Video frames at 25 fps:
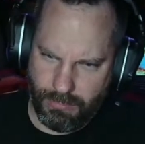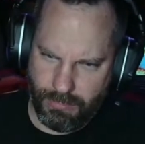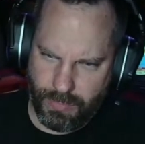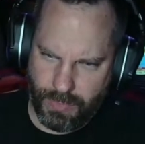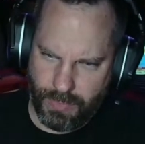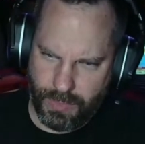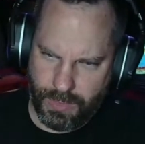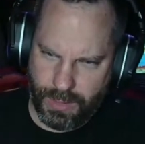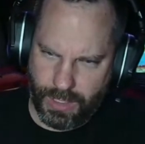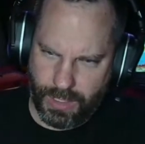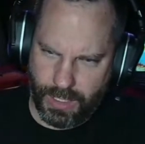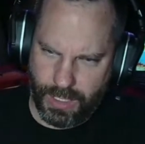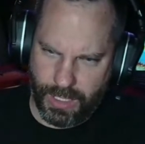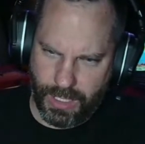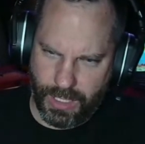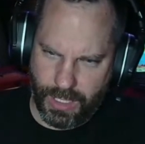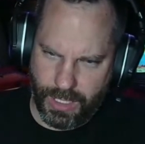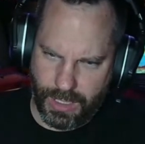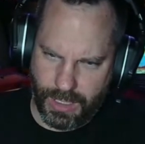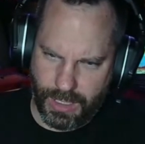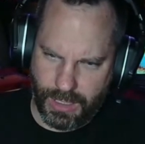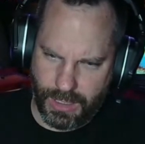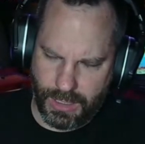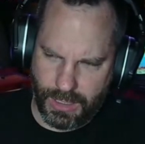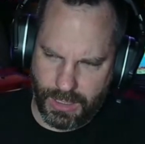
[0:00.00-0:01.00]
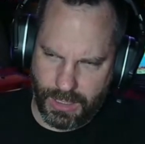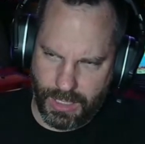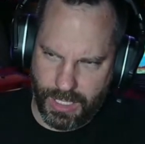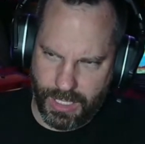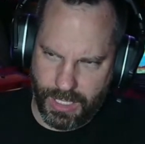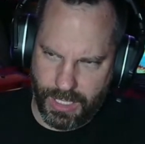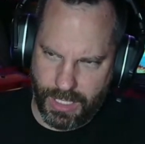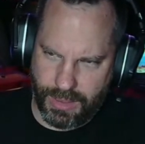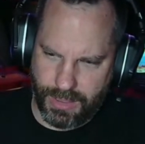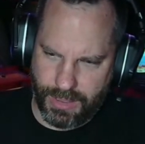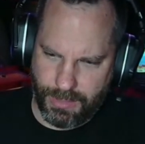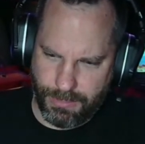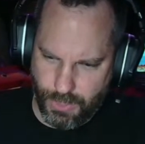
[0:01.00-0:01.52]

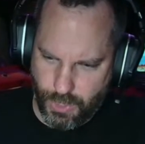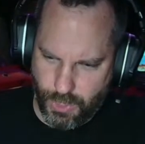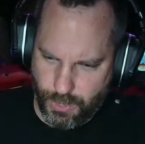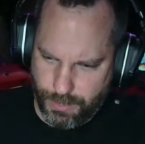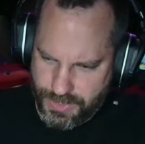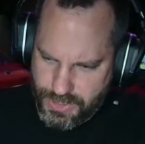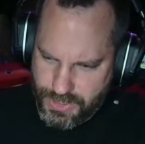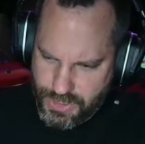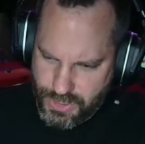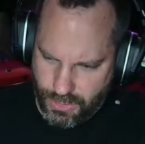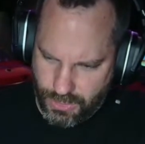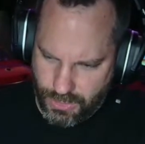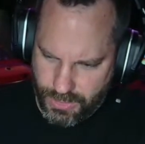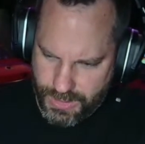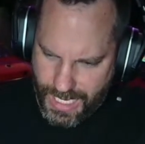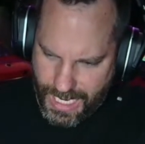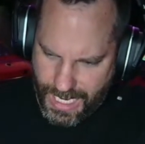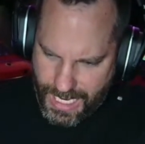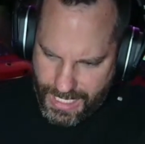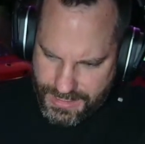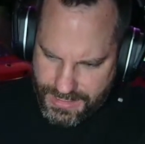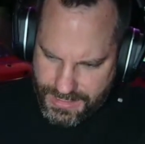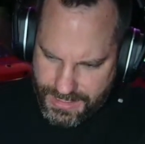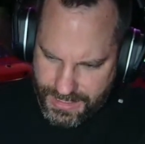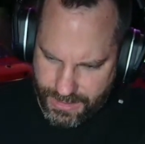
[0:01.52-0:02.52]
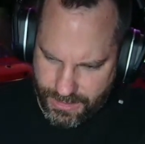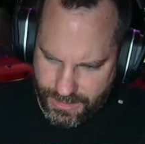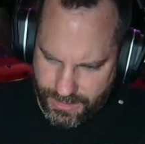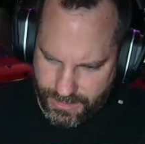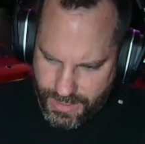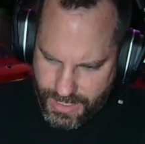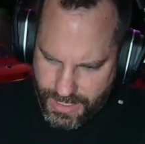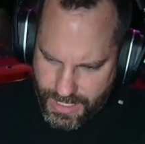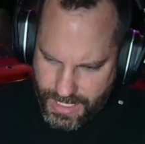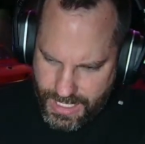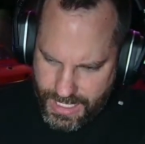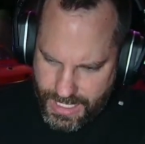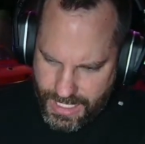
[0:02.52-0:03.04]
the Moon Patrol
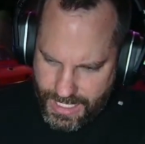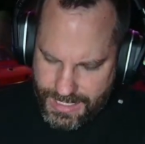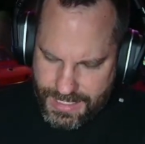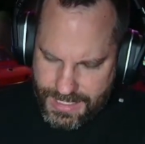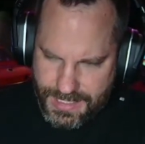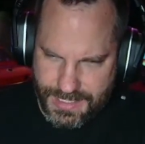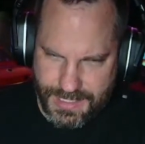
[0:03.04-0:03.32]
cocktail. And this